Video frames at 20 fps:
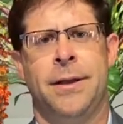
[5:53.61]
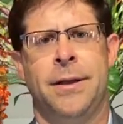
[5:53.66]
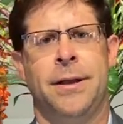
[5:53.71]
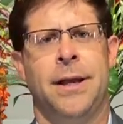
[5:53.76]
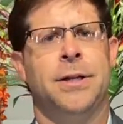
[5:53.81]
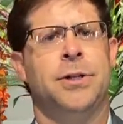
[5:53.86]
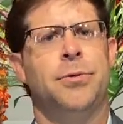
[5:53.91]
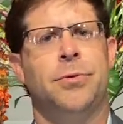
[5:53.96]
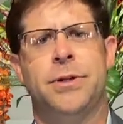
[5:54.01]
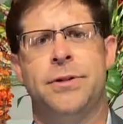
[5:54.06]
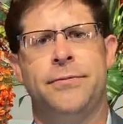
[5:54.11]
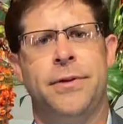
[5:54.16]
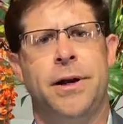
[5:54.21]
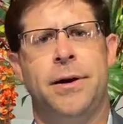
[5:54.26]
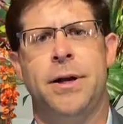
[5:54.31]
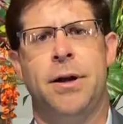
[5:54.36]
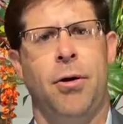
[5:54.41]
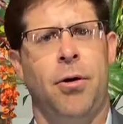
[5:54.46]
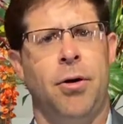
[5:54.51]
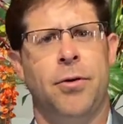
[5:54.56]
And so it's
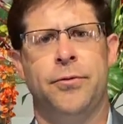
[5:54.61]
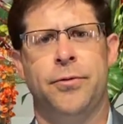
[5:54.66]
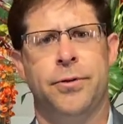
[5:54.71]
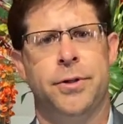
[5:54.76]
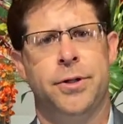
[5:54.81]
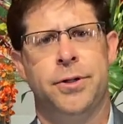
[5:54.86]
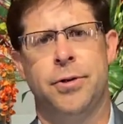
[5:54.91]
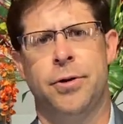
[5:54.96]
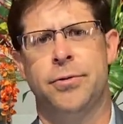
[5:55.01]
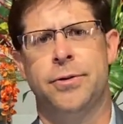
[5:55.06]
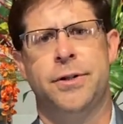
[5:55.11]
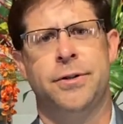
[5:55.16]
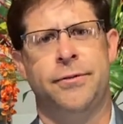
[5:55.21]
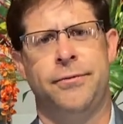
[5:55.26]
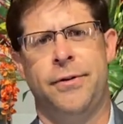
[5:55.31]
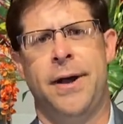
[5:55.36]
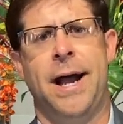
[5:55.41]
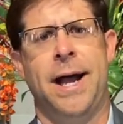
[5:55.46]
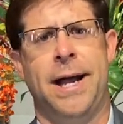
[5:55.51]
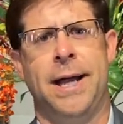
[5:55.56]
very hard for the church to
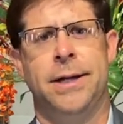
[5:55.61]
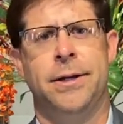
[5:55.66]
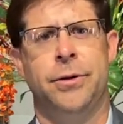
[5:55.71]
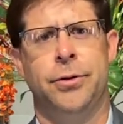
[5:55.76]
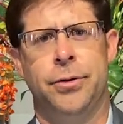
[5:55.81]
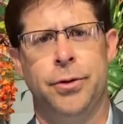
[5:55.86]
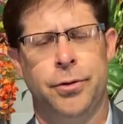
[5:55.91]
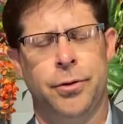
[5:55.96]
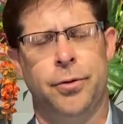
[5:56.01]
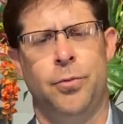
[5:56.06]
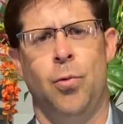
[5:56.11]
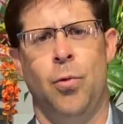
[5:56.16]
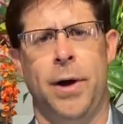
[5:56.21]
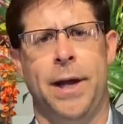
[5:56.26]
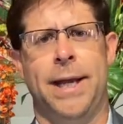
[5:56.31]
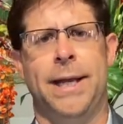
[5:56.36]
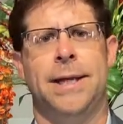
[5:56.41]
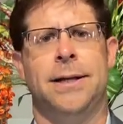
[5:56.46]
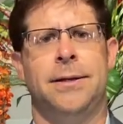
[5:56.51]
find a good way